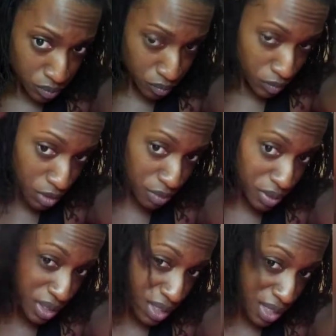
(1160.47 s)
But
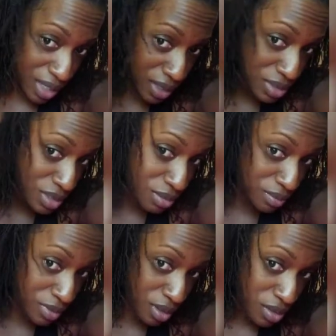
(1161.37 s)
I like to
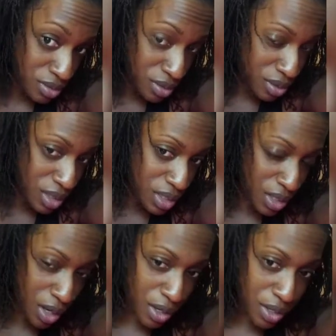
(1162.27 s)
also get
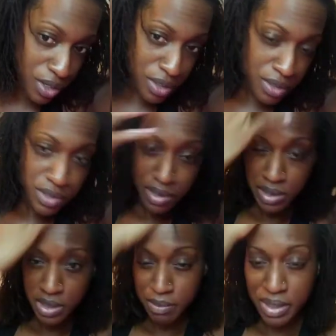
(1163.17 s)
her to look at
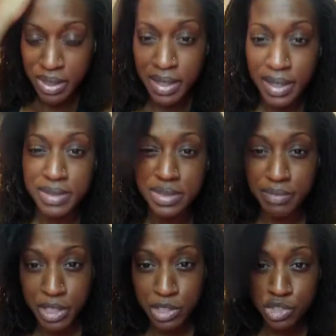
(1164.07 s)
my locks to make
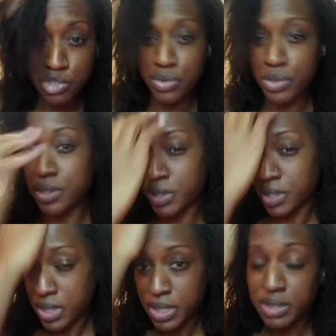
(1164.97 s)
sure
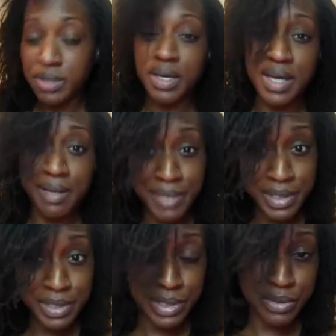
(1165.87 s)
that I'm not
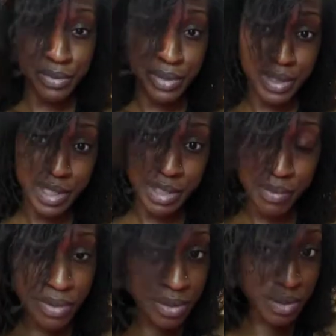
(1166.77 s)
screwing up
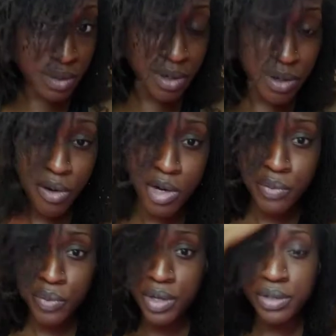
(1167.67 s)
her hard
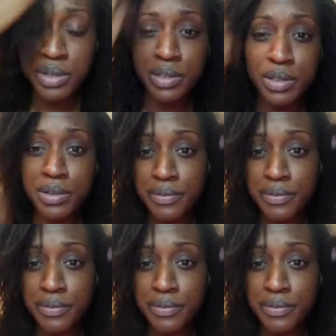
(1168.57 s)
work, I don't